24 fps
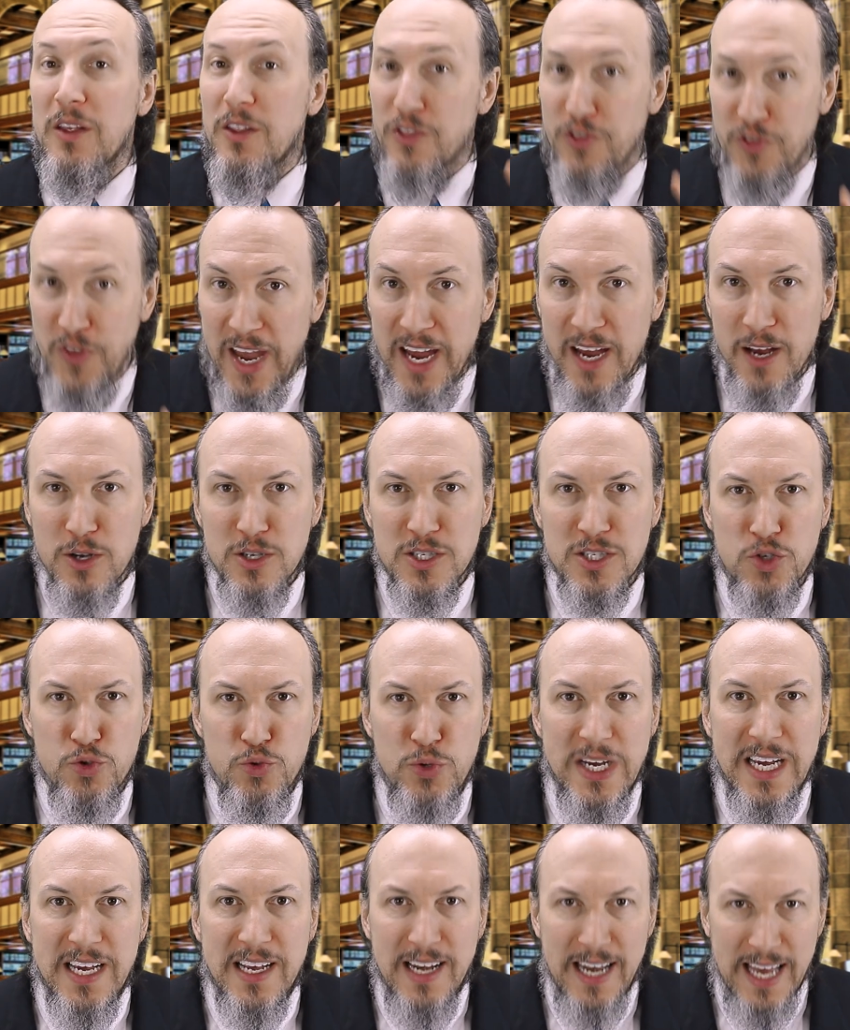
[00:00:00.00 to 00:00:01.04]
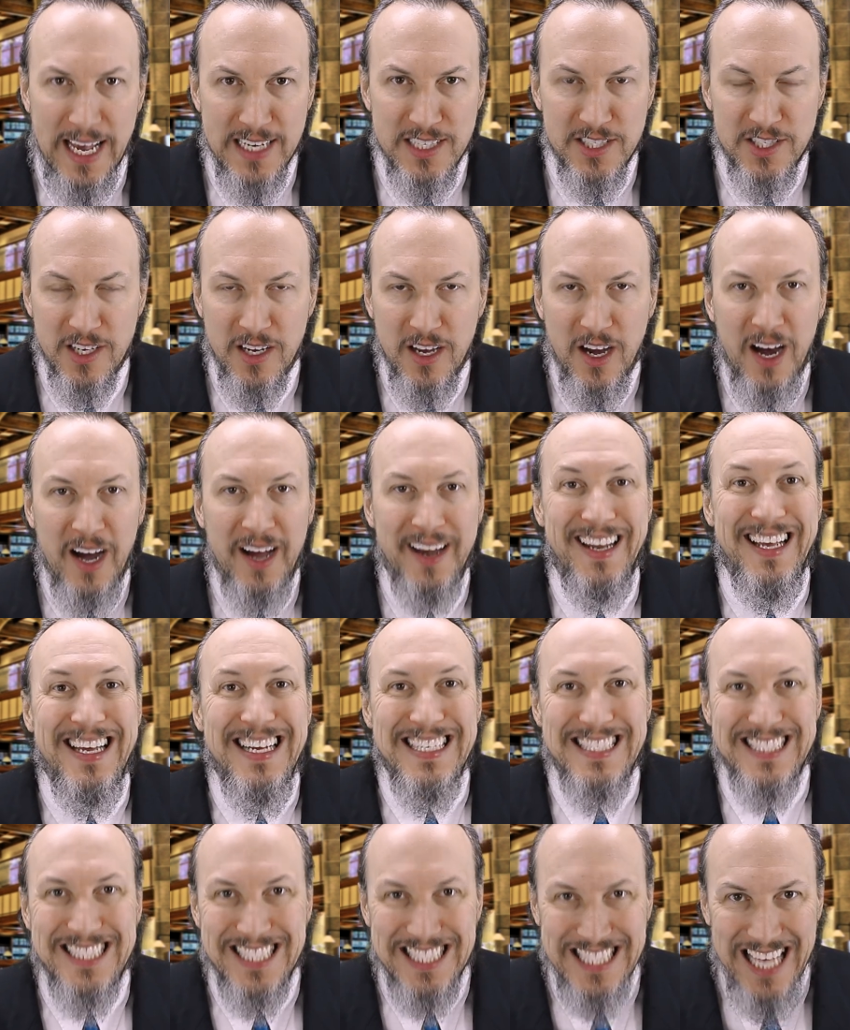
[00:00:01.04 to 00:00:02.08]
Thayer's Greek lexicon,
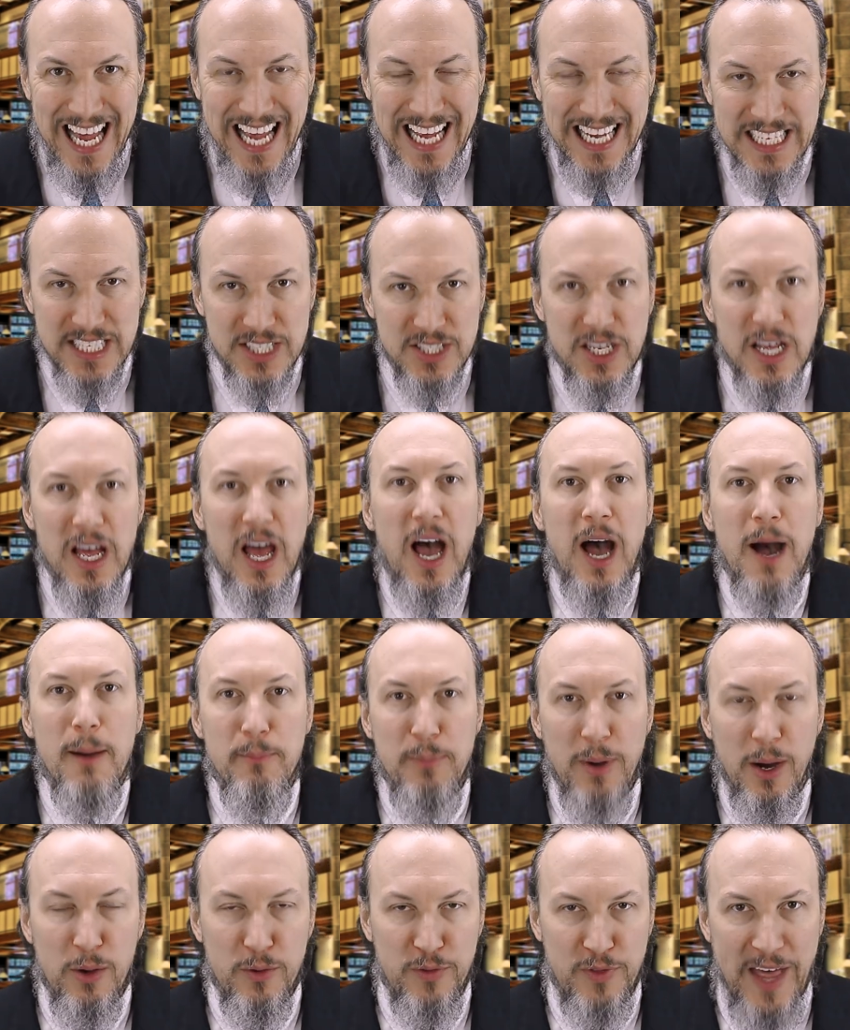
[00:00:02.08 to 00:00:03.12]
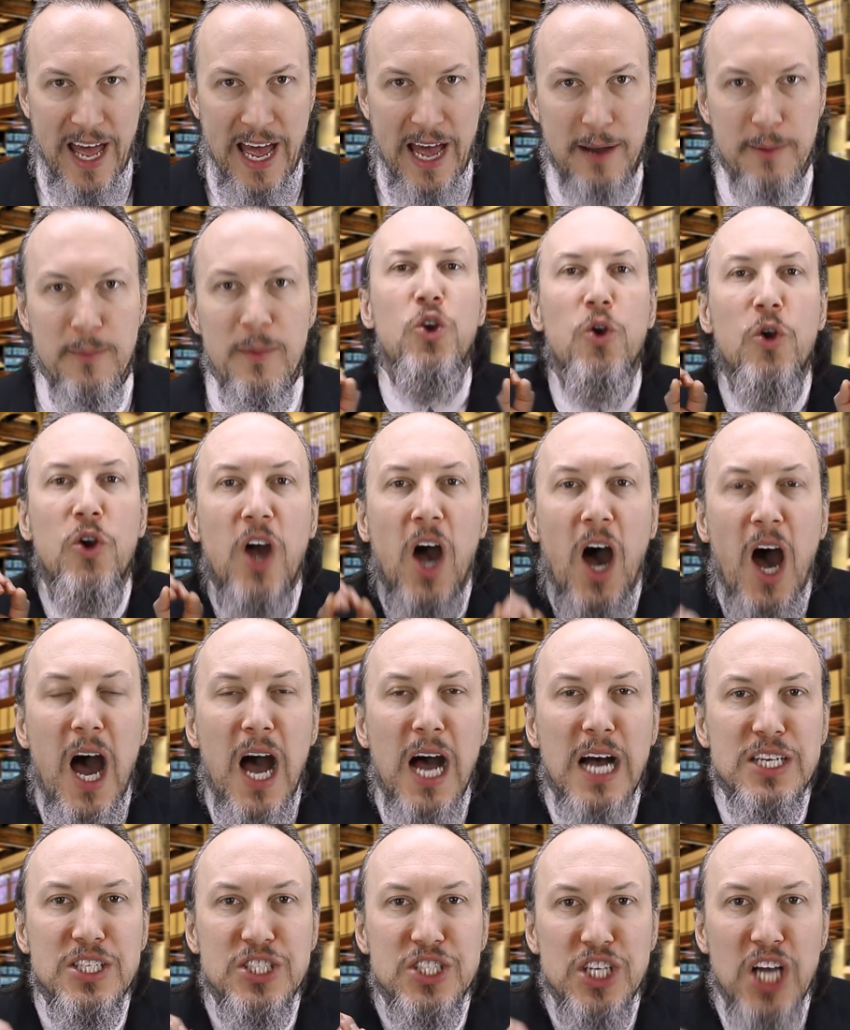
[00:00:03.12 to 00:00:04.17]
says about that. To
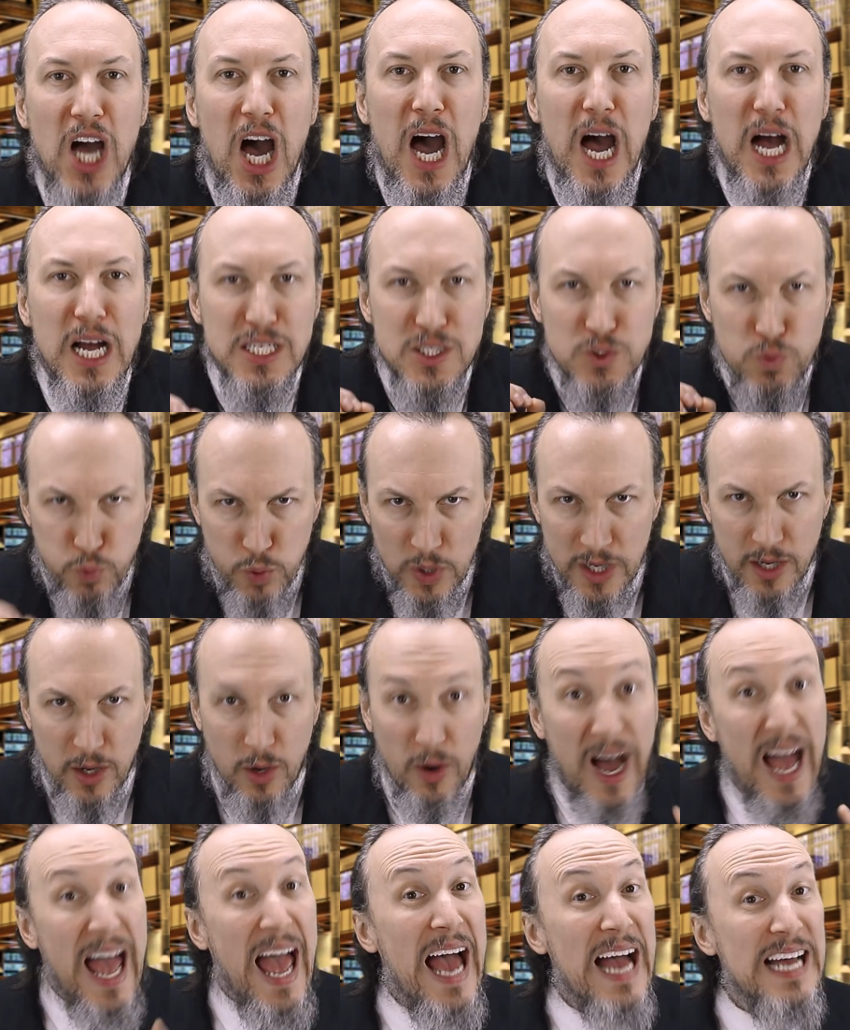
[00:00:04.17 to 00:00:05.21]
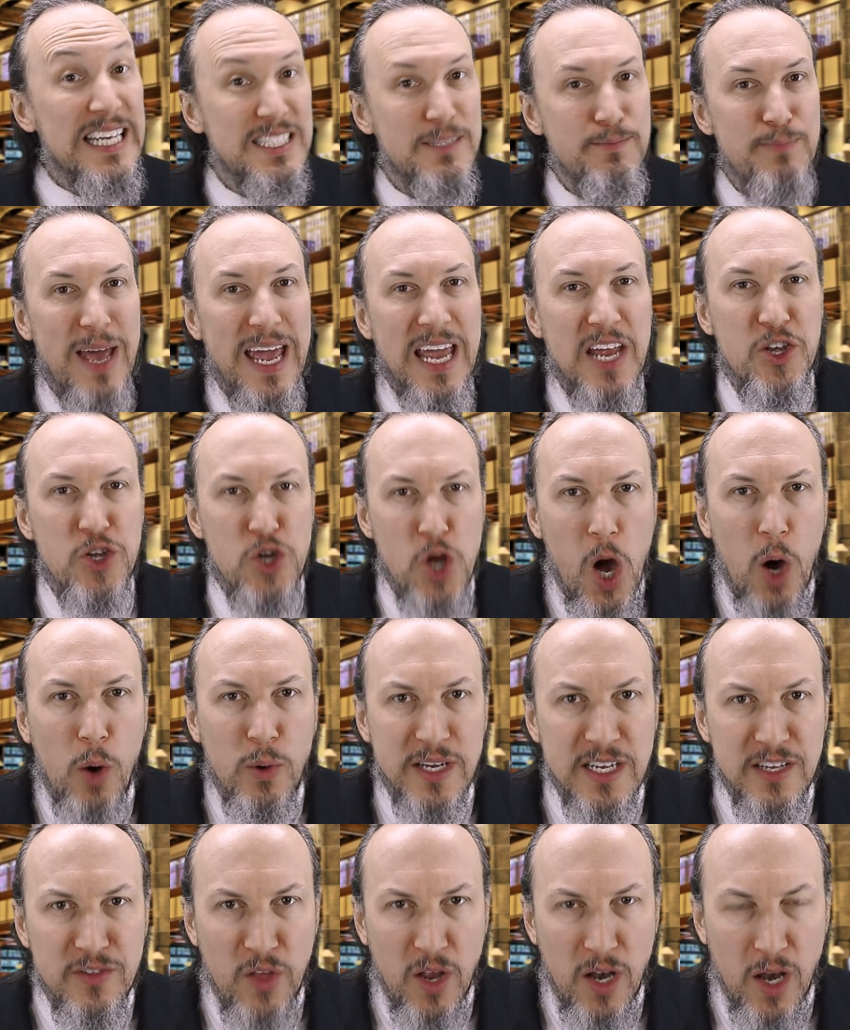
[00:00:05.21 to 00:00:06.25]
cause God's will, as made
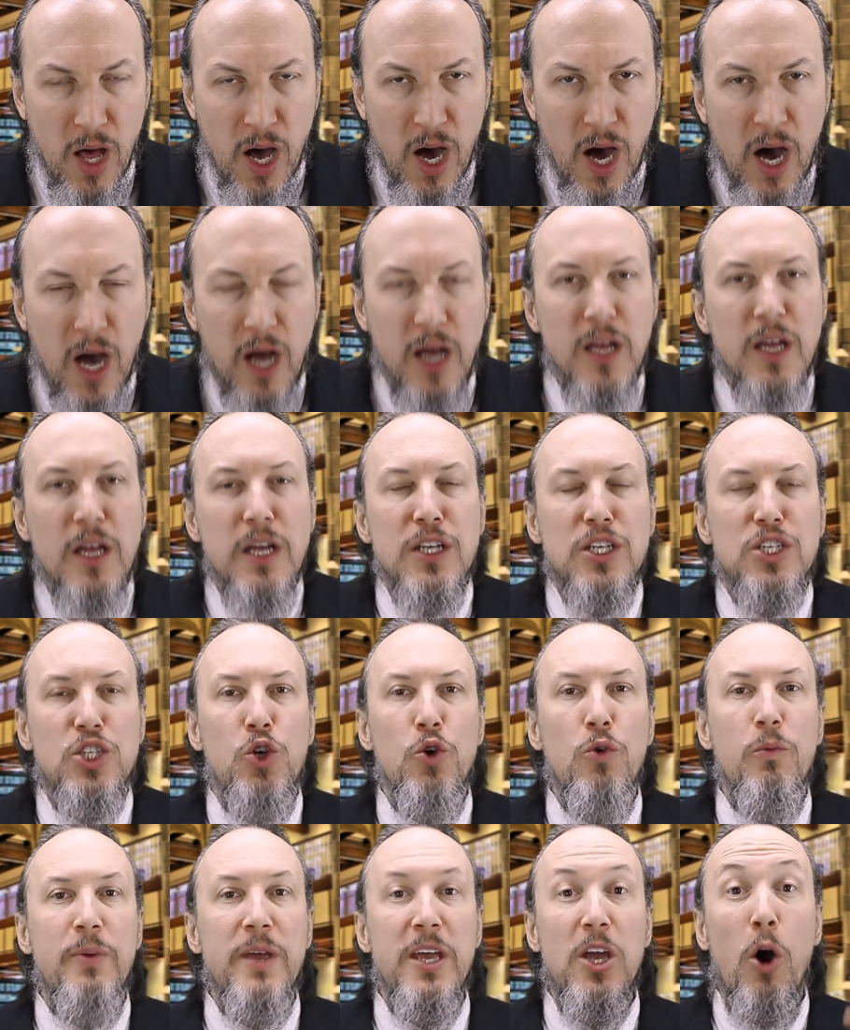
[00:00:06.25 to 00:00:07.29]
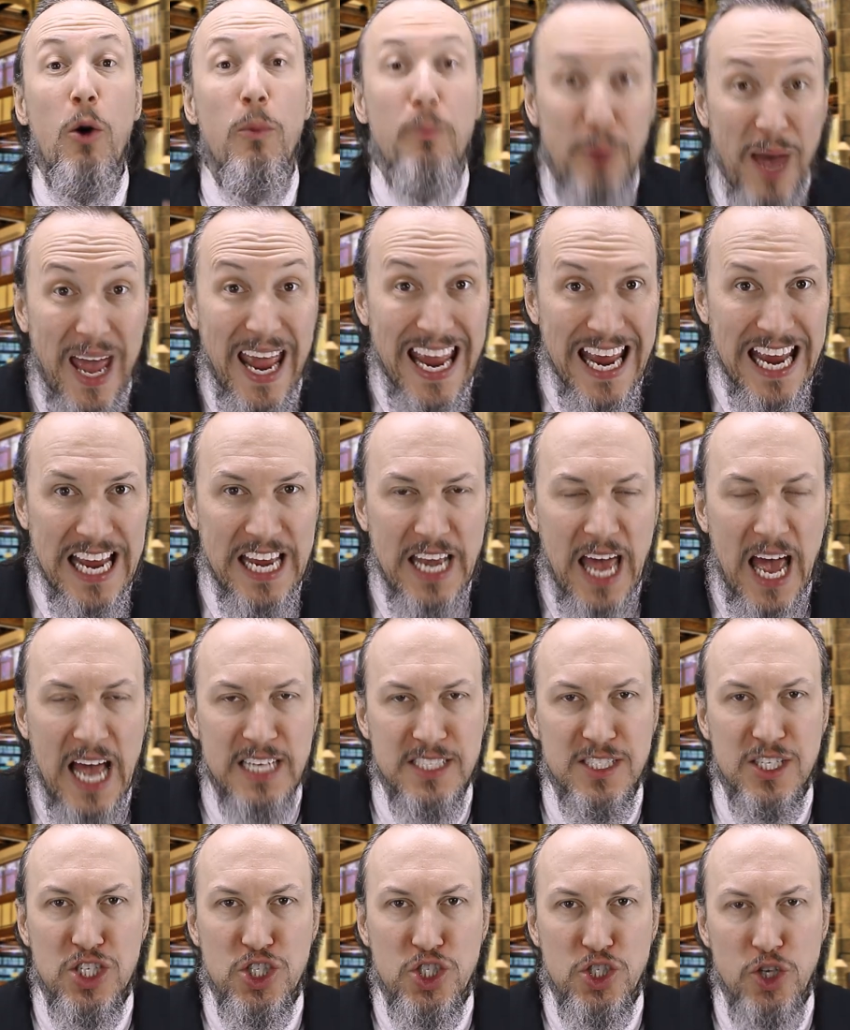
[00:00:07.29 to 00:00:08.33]
known in the law, to be obeyed
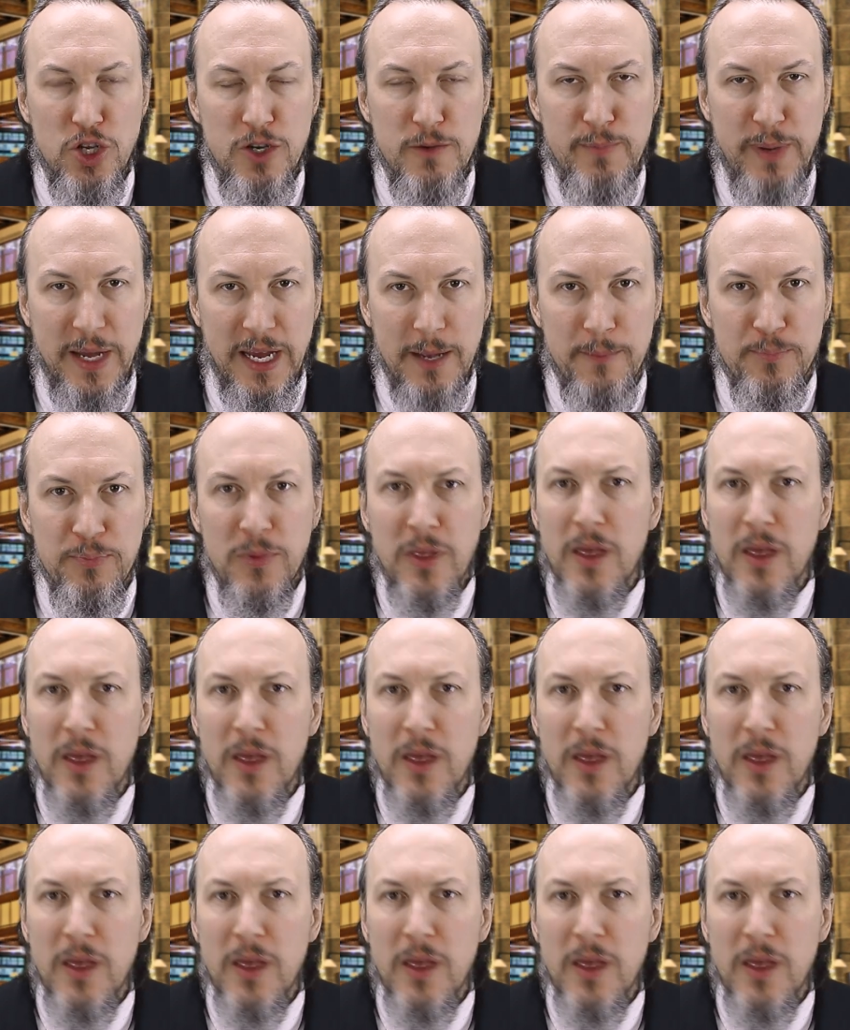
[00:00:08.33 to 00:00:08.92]
as it should be.